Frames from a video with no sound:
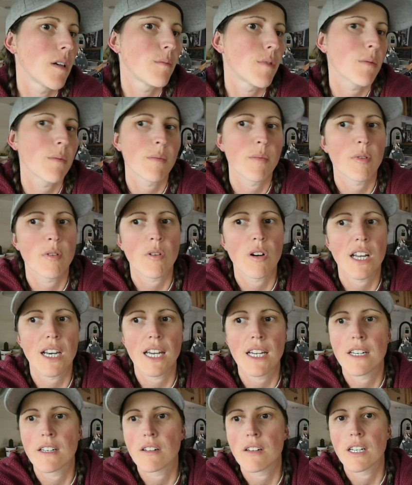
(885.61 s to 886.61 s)
probably be quite a
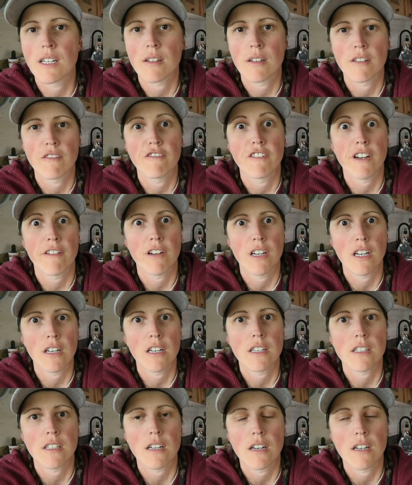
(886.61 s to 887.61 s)
late night, very
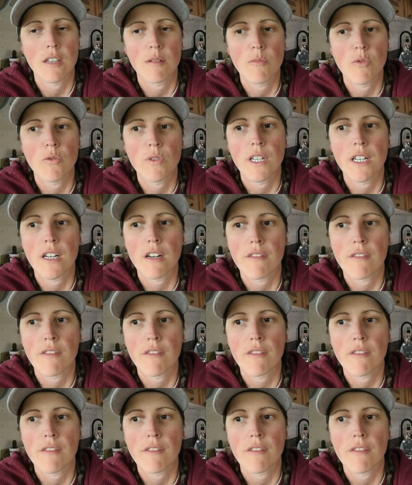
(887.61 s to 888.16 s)
early start in the morning.